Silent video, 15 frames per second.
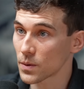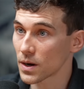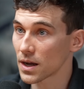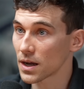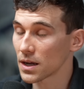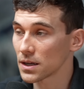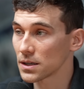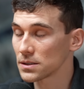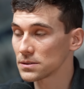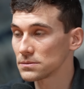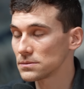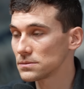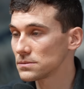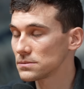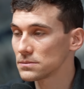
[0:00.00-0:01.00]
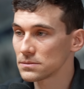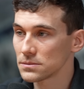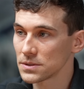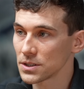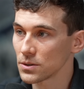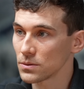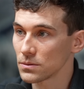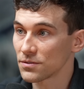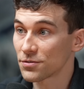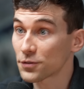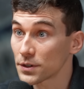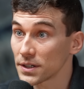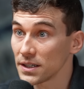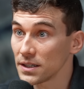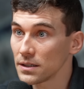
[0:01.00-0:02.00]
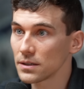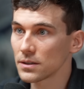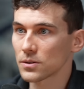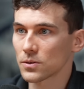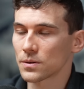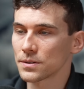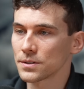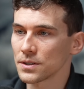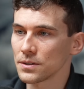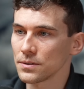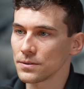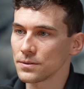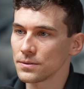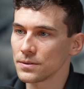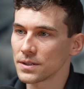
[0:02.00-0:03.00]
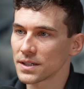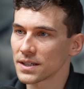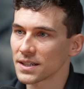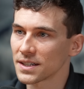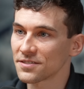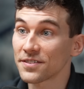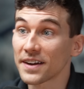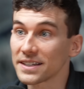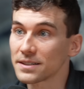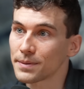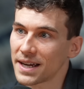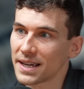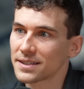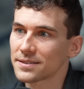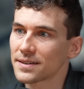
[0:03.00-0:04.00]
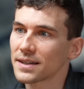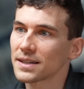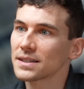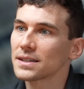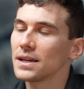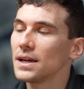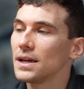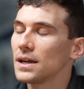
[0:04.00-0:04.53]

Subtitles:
away, do you freeze, or mm-hmm. do you fight back, right?